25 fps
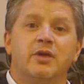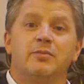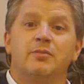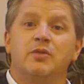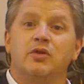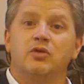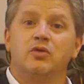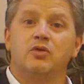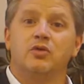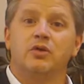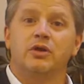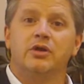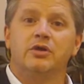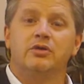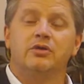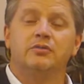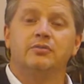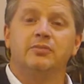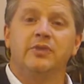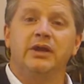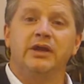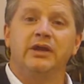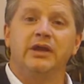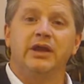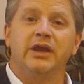I'm a lawyer
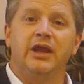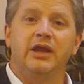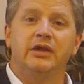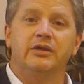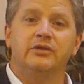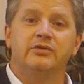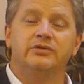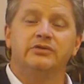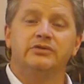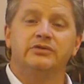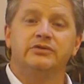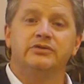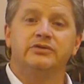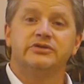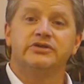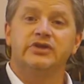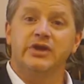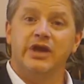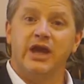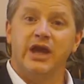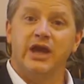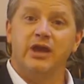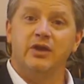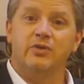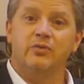and mediator.
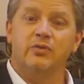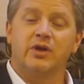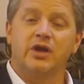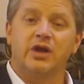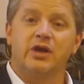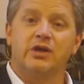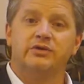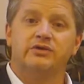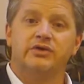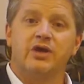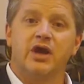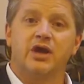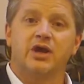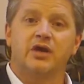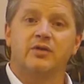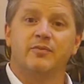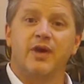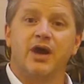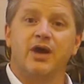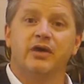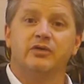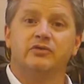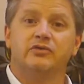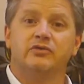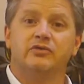Today we're going to talk
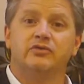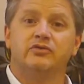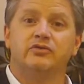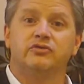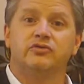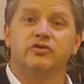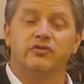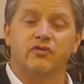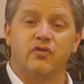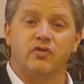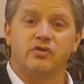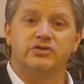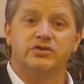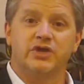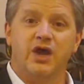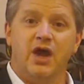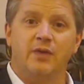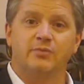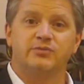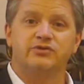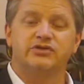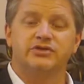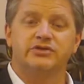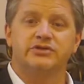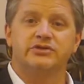about divorce
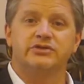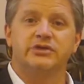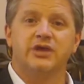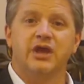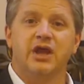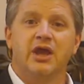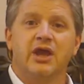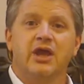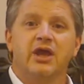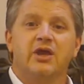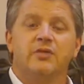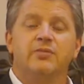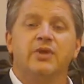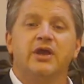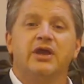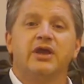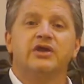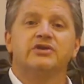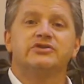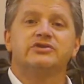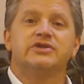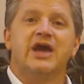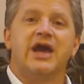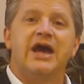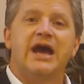options,
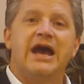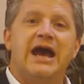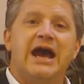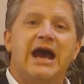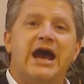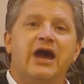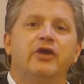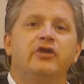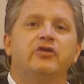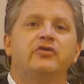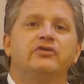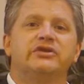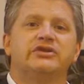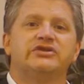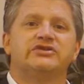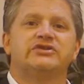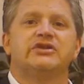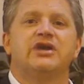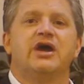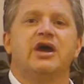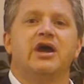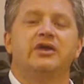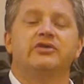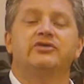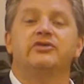because how you
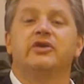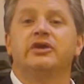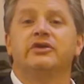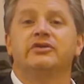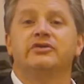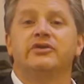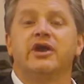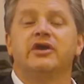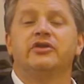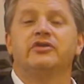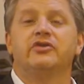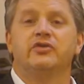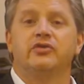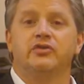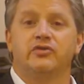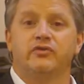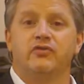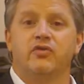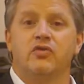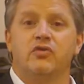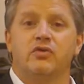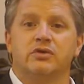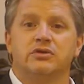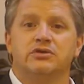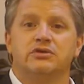decide to conduct your
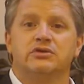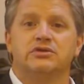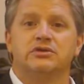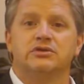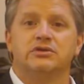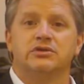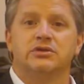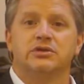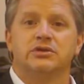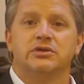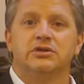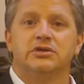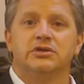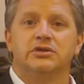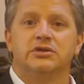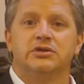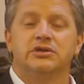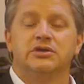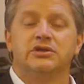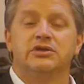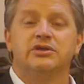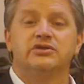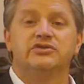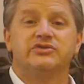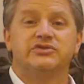divorce
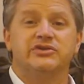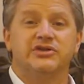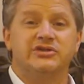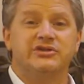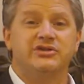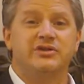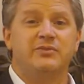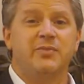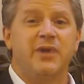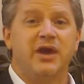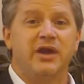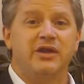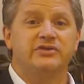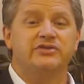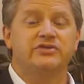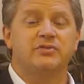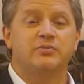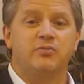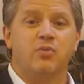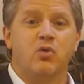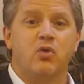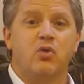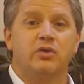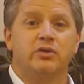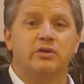is just about as
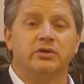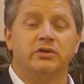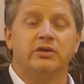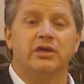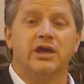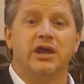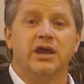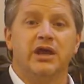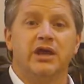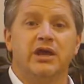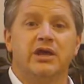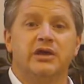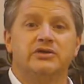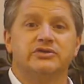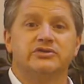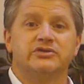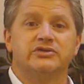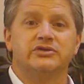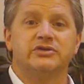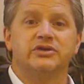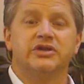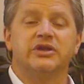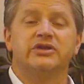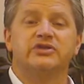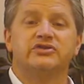important
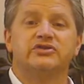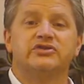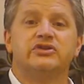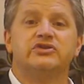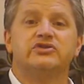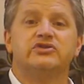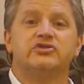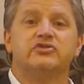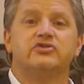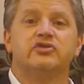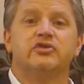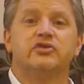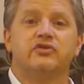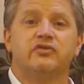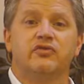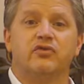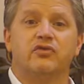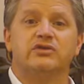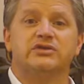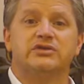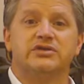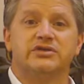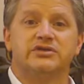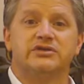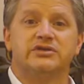as the decision to
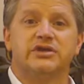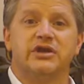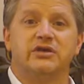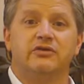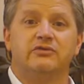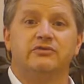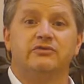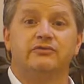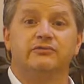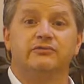divorce itself.